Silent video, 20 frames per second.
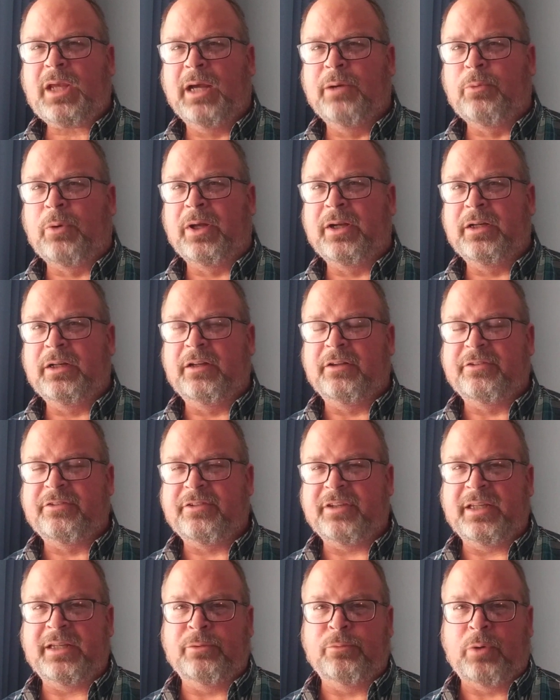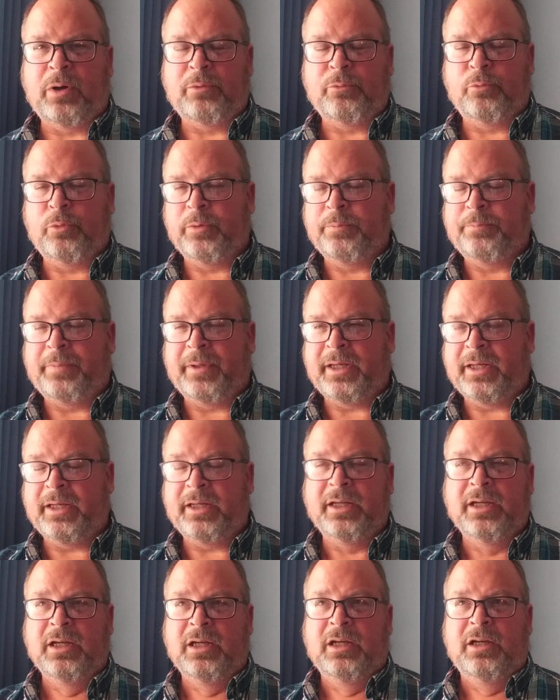I wanted to see what would
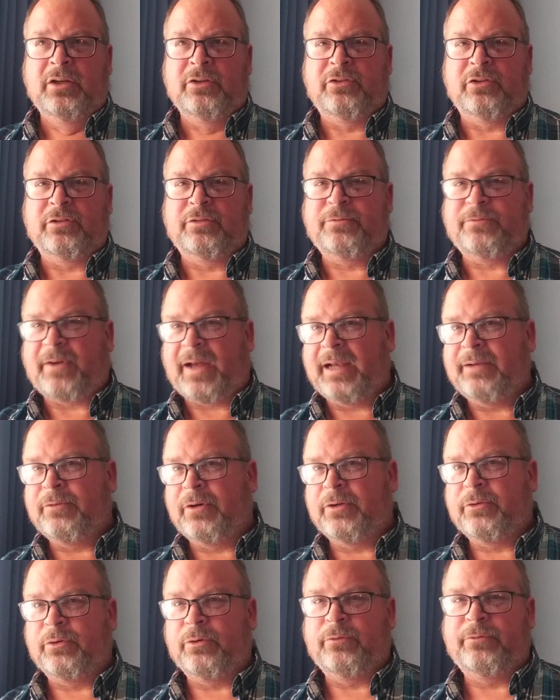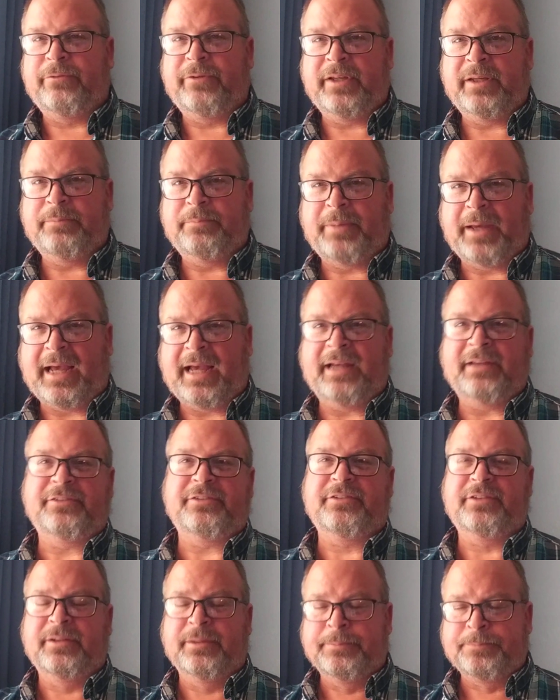be just 500 feet
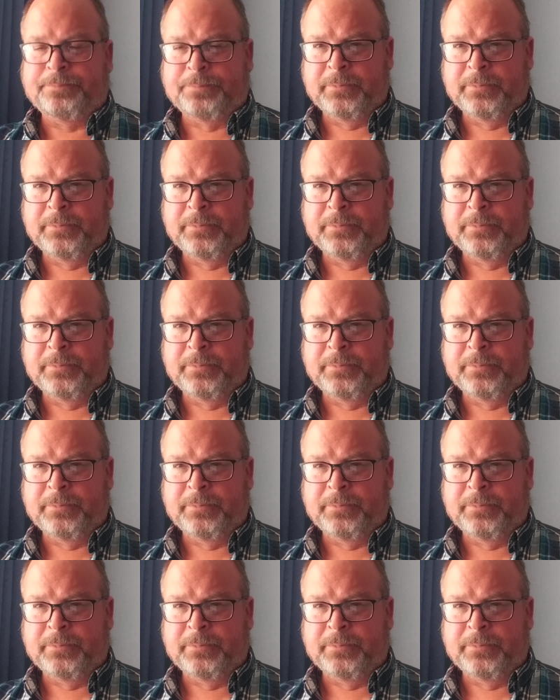past,